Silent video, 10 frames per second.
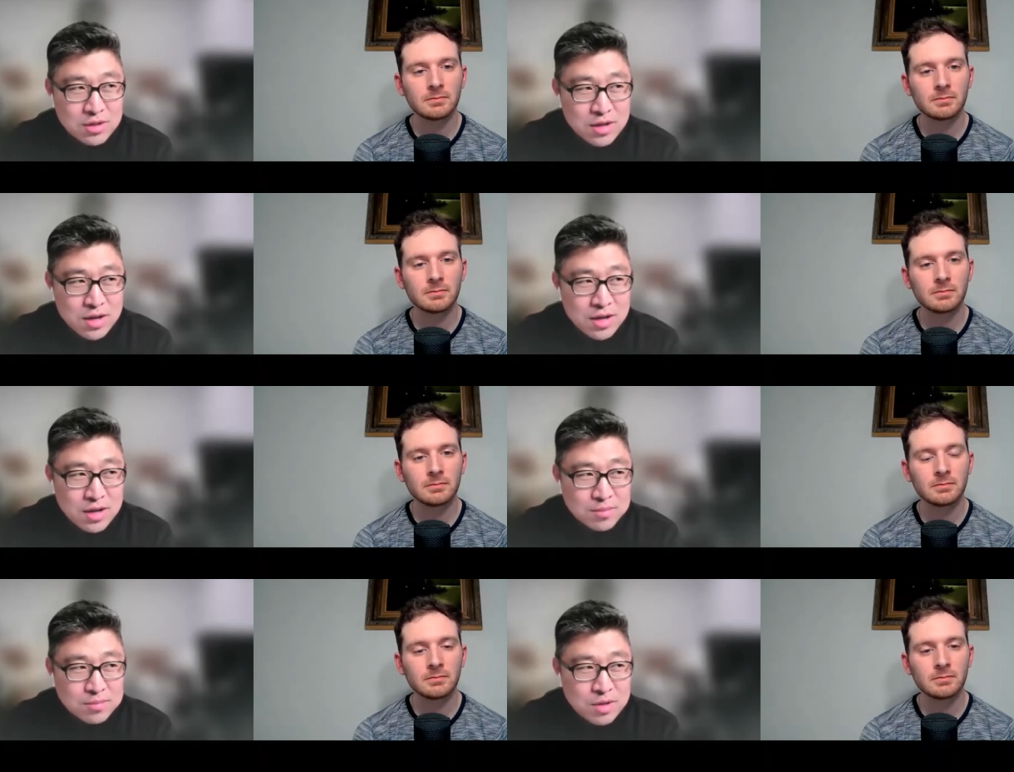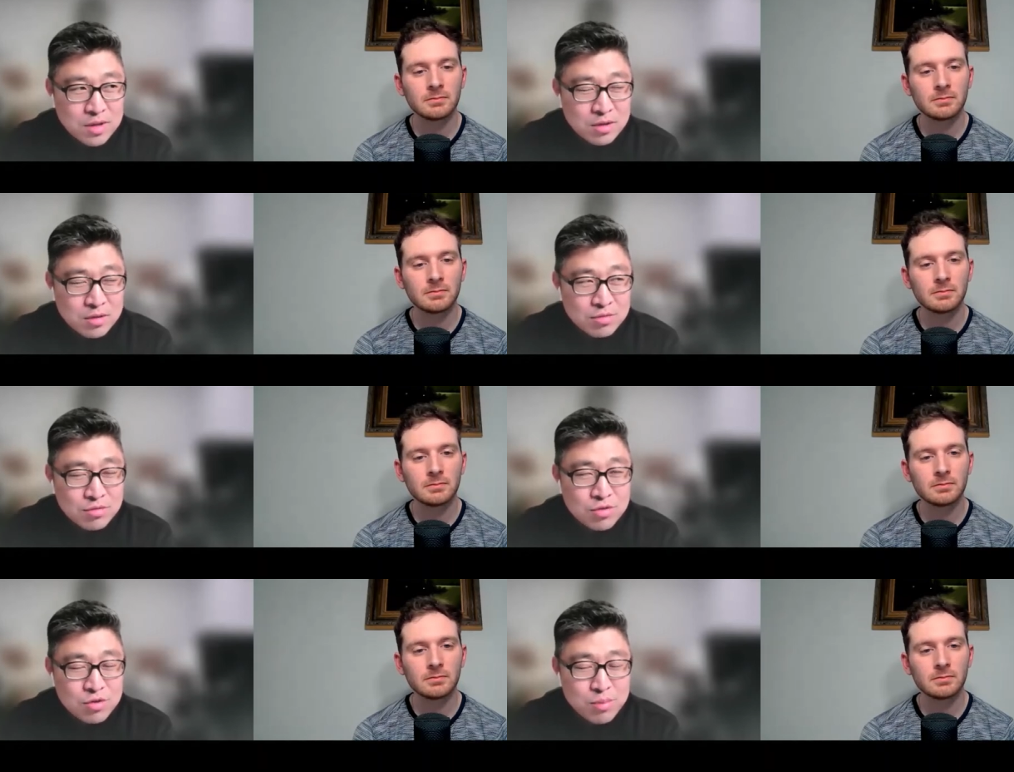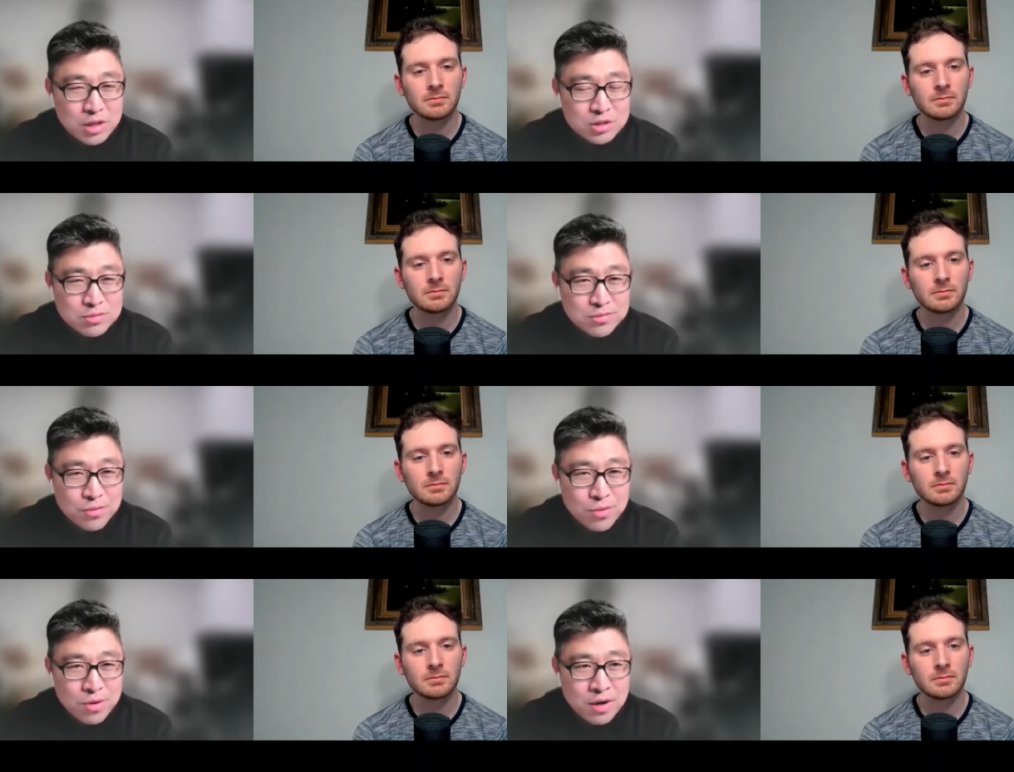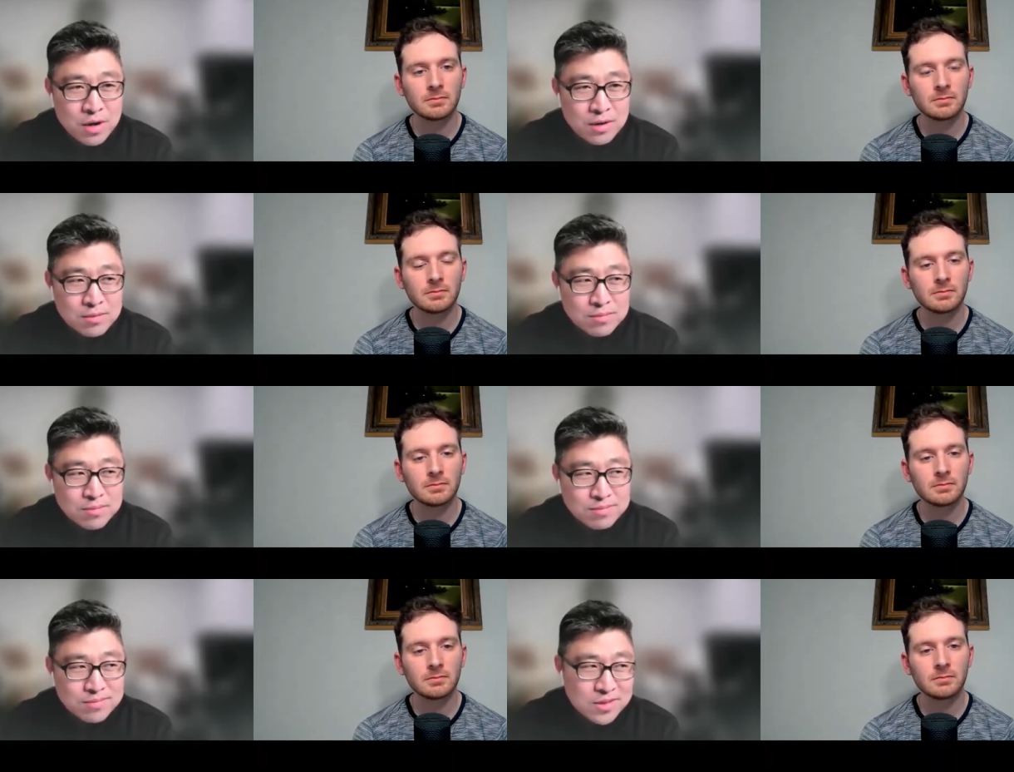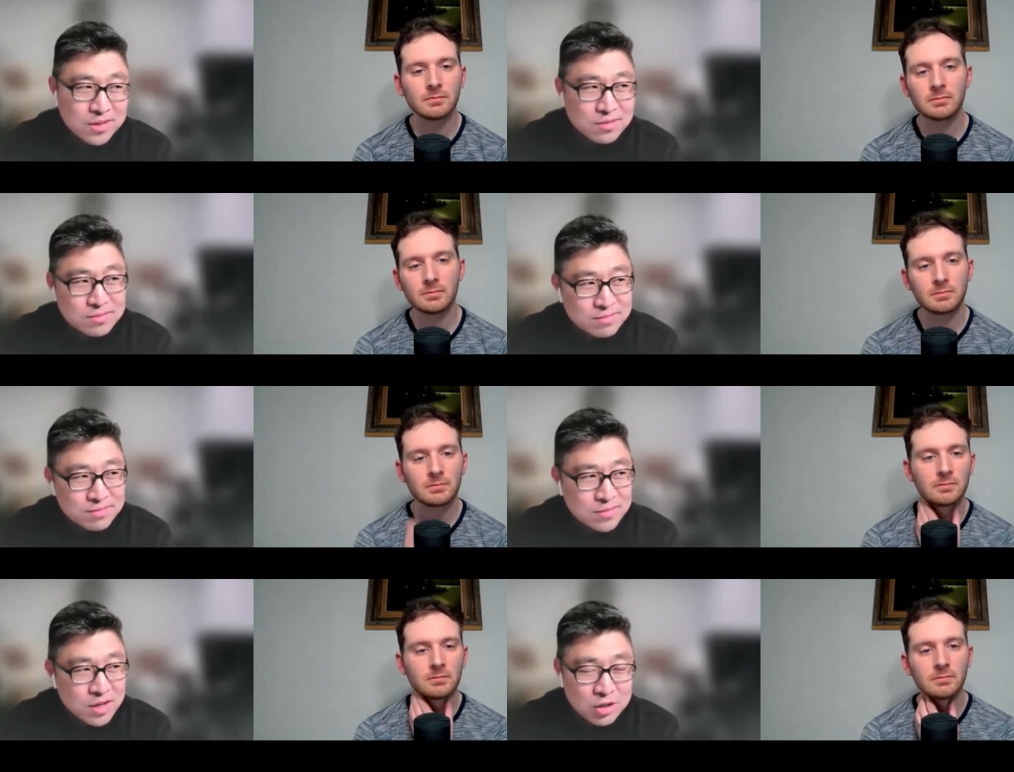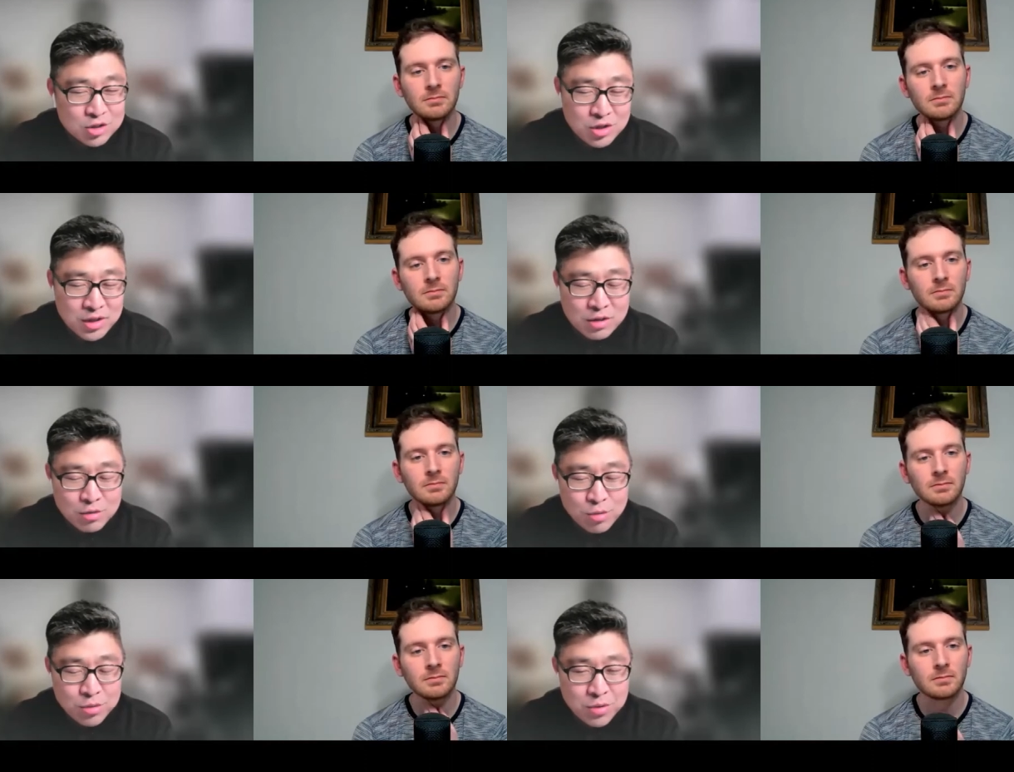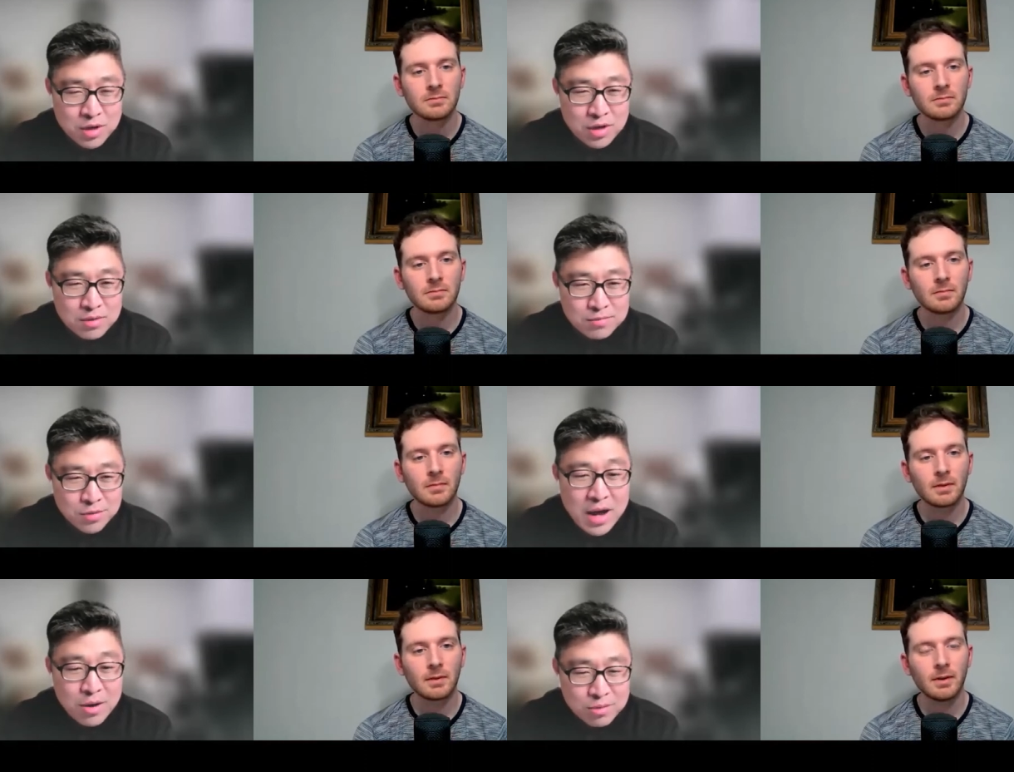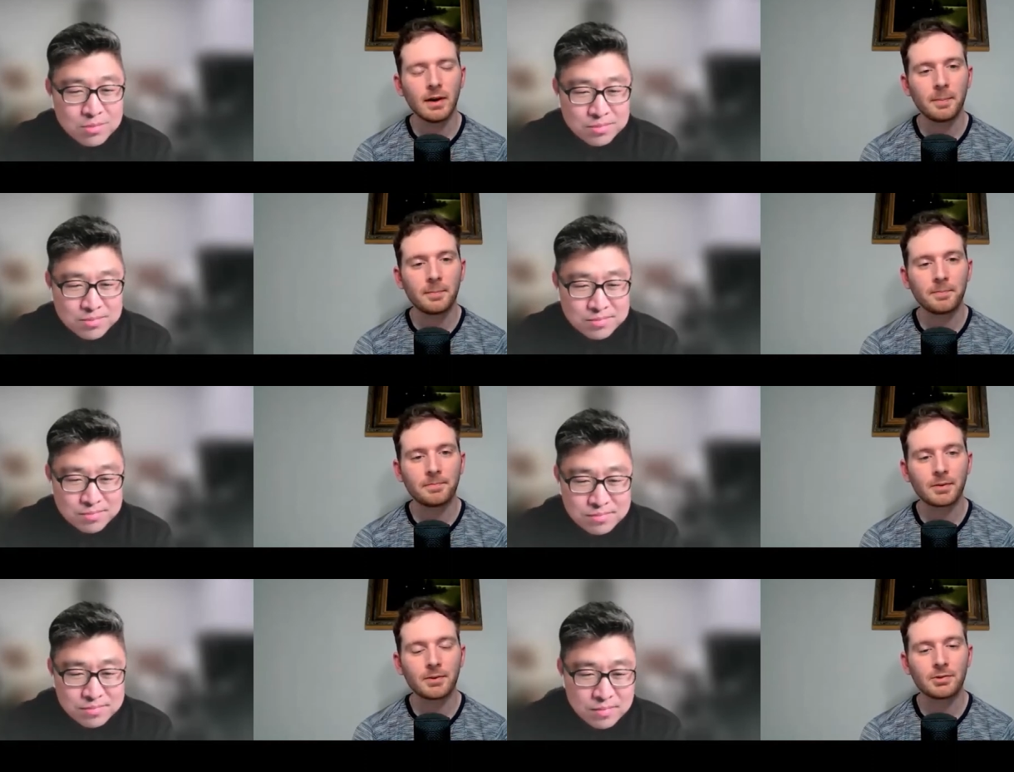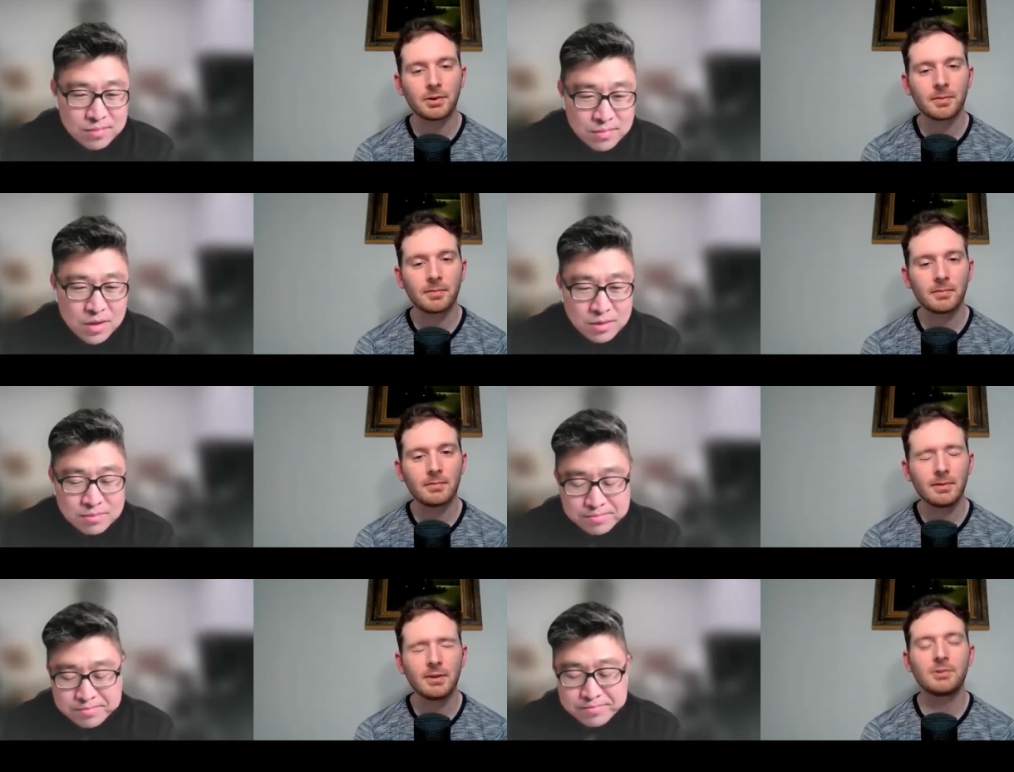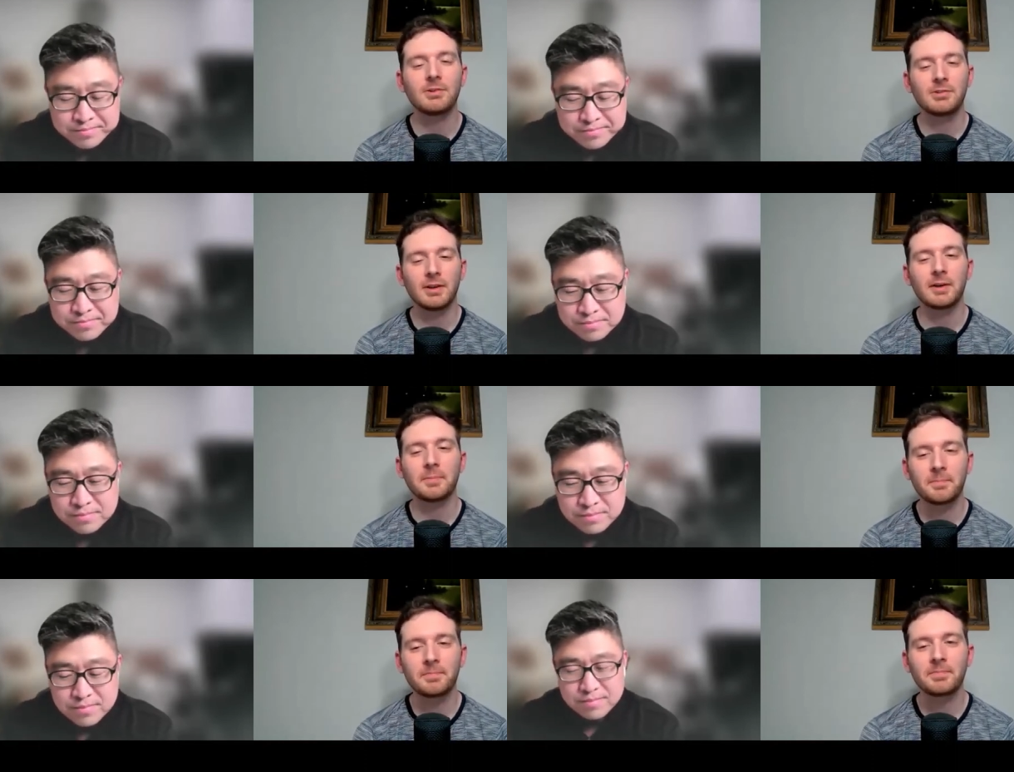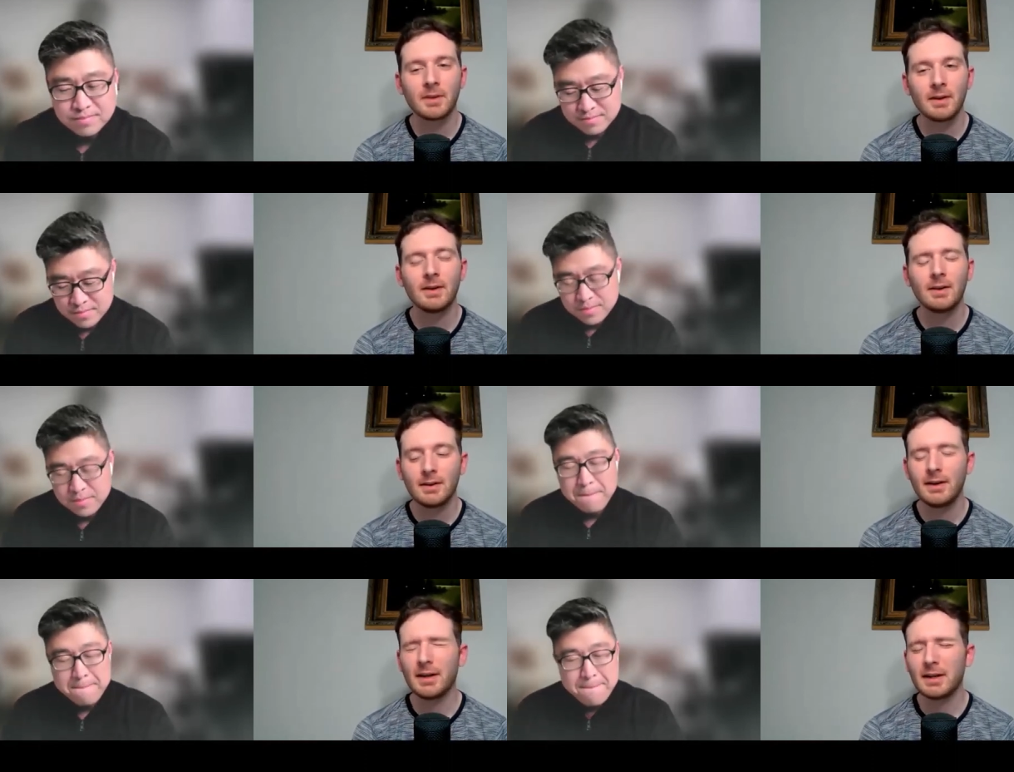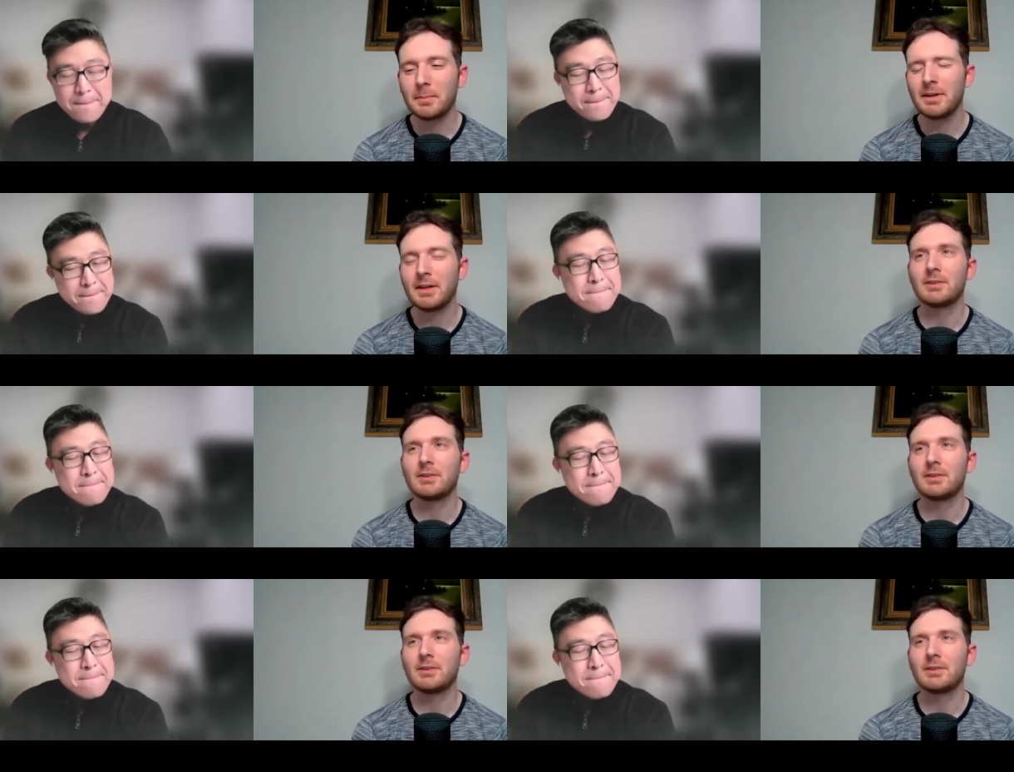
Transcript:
Speaker 1: um, is too much for you know, a country like North Korea for now.
Speaker 2: Yeah, sure. Interesting. Yeah, I mean,